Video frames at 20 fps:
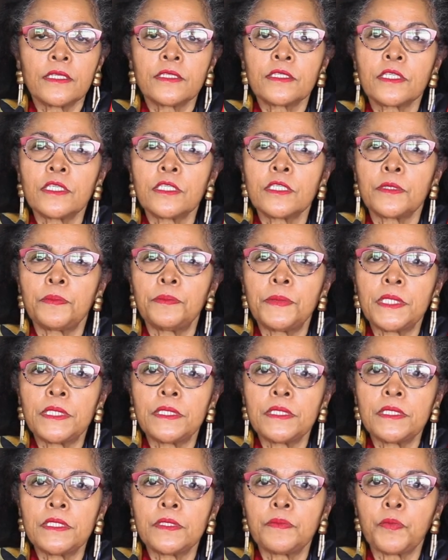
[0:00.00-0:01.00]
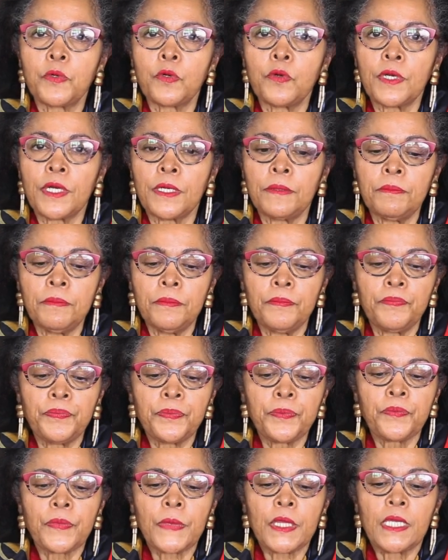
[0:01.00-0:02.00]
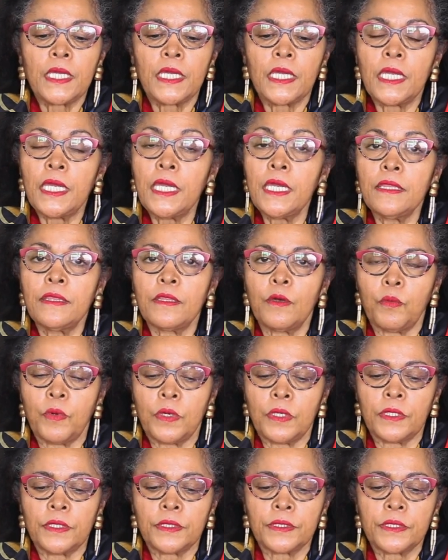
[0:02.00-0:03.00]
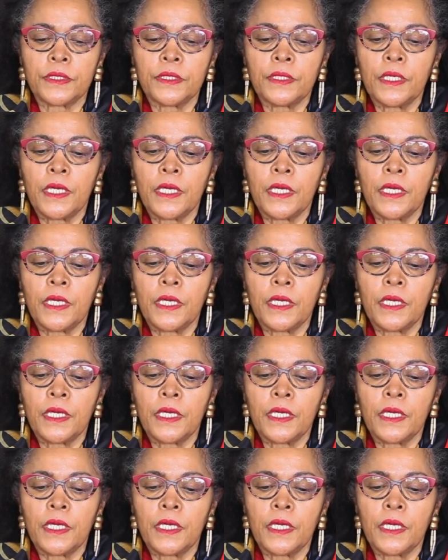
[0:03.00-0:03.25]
treatment program in the world,